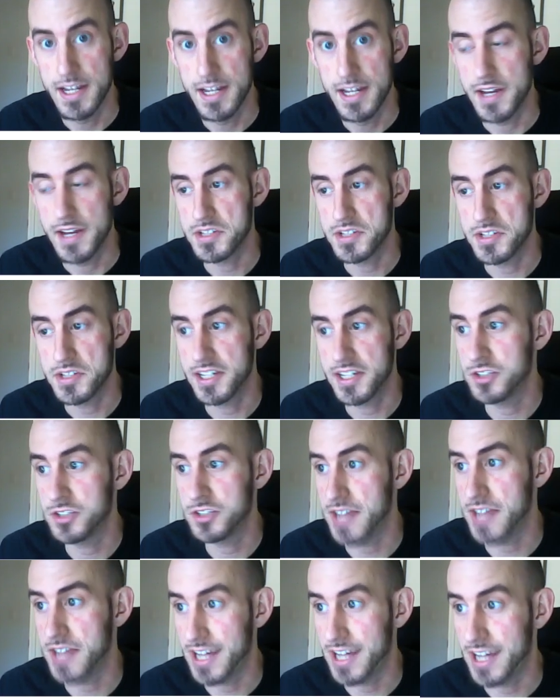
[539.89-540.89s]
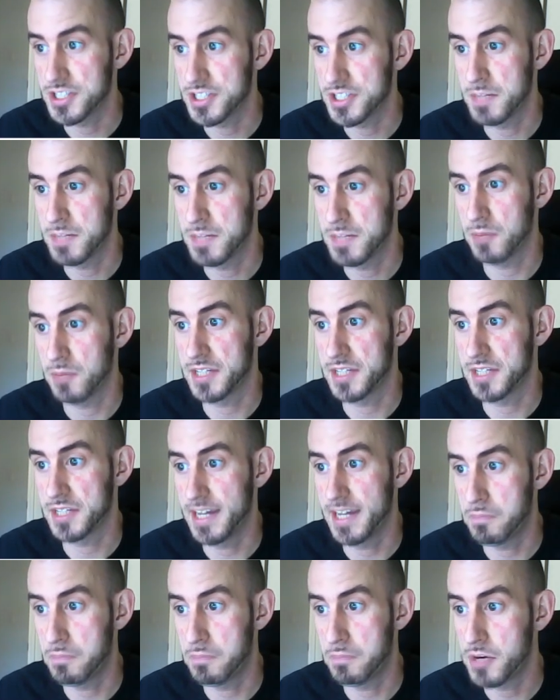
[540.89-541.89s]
Now this character is actually going to be able to get pretty